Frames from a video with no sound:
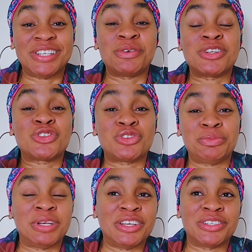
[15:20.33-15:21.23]
They won 2
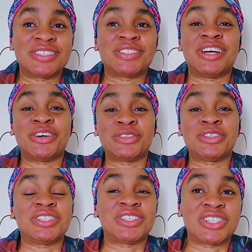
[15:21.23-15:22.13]
million, so they're all
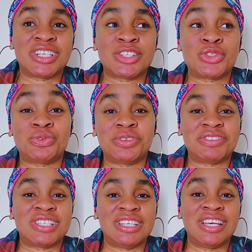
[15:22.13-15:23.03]
going to share
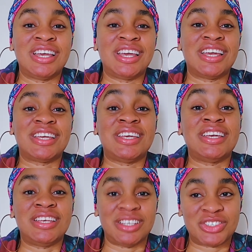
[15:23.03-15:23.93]
250.
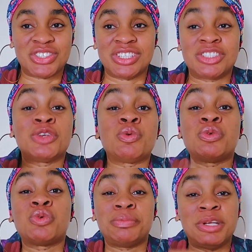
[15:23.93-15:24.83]
Each. So the
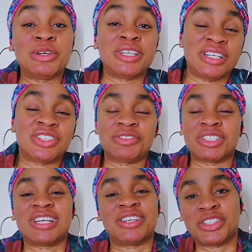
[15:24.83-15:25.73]
1 million each,
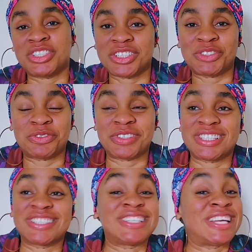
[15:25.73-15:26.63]
obviously, and credit shares
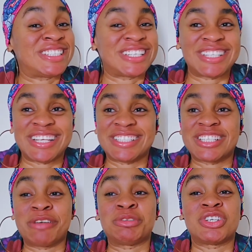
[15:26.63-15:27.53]
50. So that's exciting
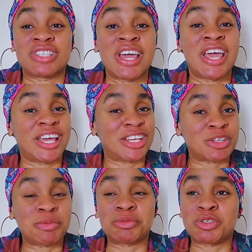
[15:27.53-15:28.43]
times because lots of
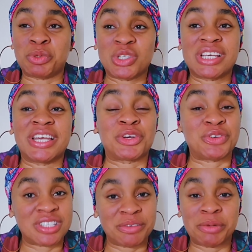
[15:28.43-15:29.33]
people's spots are
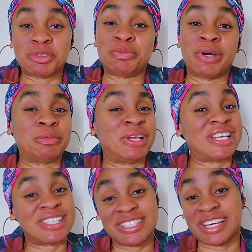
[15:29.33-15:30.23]
increasing, people's bank
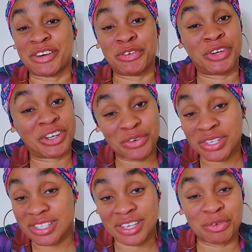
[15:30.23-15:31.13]
balances are
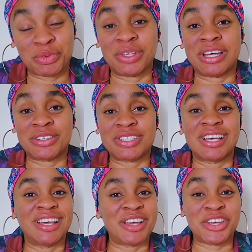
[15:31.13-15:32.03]
increasing, even without,
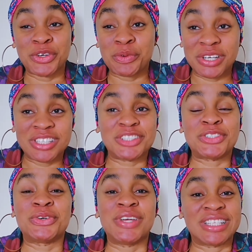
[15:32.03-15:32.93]
you know, winning the
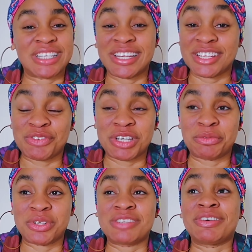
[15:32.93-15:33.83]
show yet. And that's really
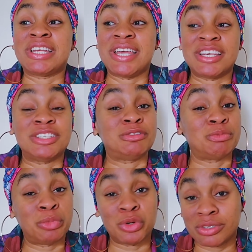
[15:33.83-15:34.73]
impressive. And yeah,
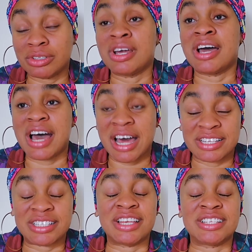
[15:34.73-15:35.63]
both
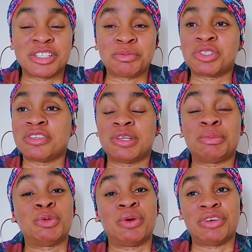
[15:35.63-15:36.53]
ads, I listened to both of them,
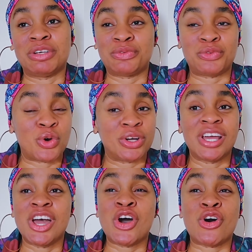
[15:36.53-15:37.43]
they were really fun.
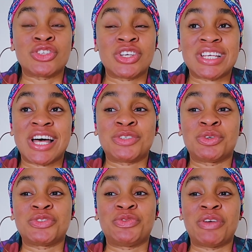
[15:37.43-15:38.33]
Ozzy's ads
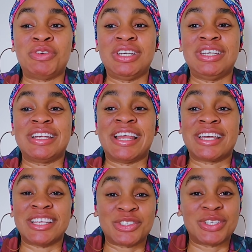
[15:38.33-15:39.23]
was very like
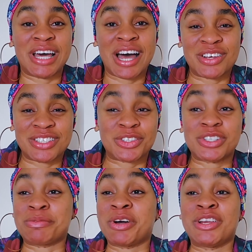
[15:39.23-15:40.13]
into the house. They talked
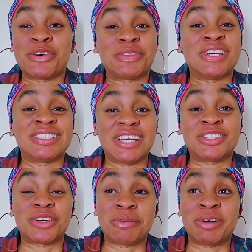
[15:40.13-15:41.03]
about a lot of things that they
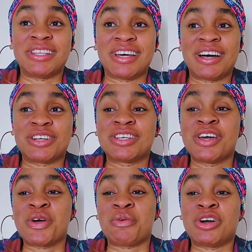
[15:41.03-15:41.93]
talk about in the house,
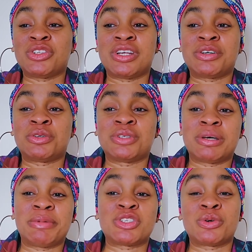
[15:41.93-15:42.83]
while the other one was
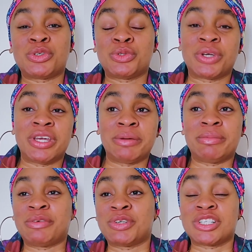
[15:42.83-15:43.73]
about someone who came
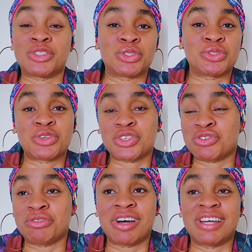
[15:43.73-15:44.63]
and wanted to go to a grocery
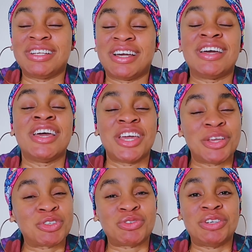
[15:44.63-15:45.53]
store. And yeah, it
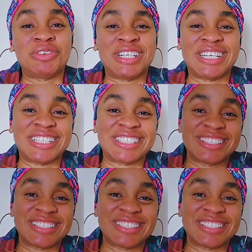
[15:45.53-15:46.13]
was really, really nice.